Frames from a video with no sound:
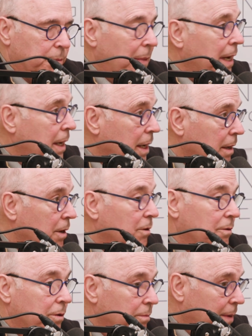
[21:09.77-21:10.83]
making your
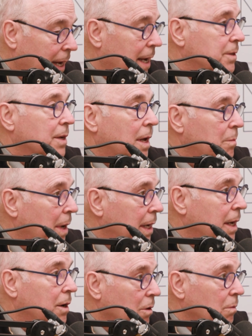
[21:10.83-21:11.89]
hands-on,
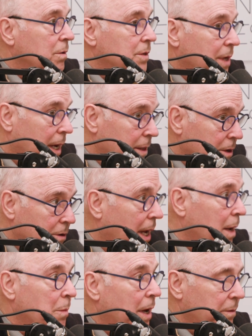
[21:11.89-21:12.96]
making your own design that you
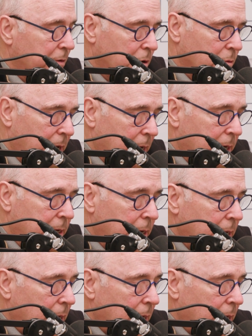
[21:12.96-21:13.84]
came out of your own head.